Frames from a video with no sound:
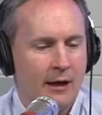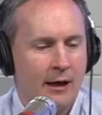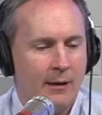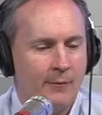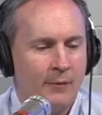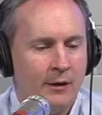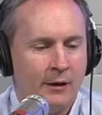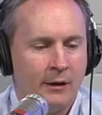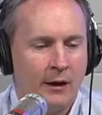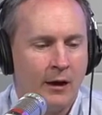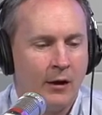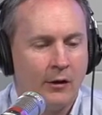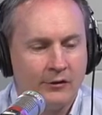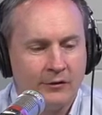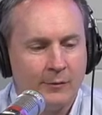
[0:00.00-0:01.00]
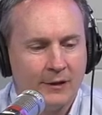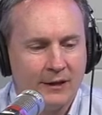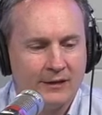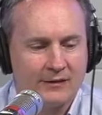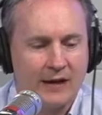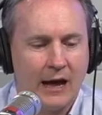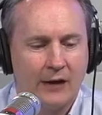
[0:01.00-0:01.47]
Um,
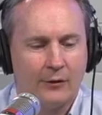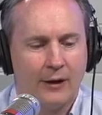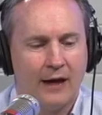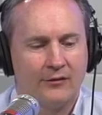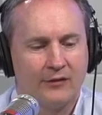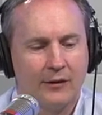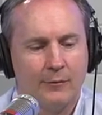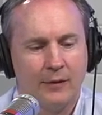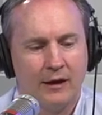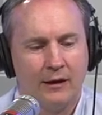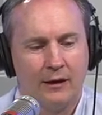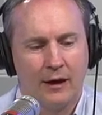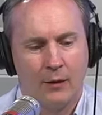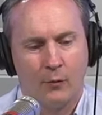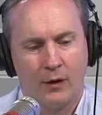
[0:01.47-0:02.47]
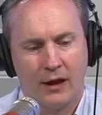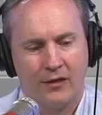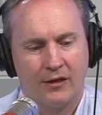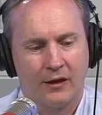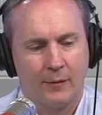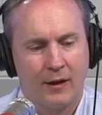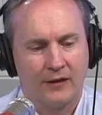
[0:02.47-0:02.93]
ultimately, Scott, you're asking me what
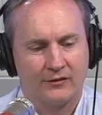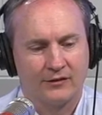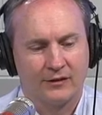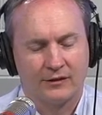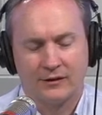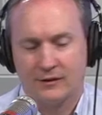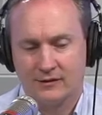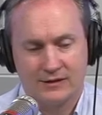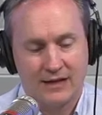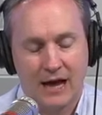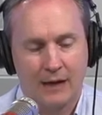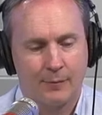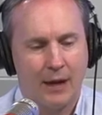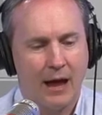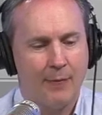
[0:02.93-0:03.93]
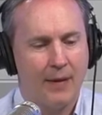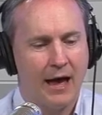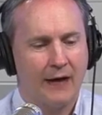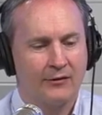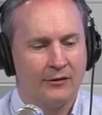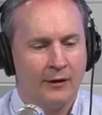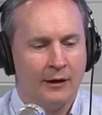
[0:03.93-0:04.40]
I think about s stock
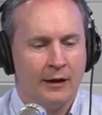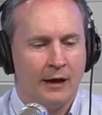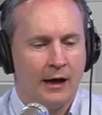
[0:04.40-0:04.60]
buybacks.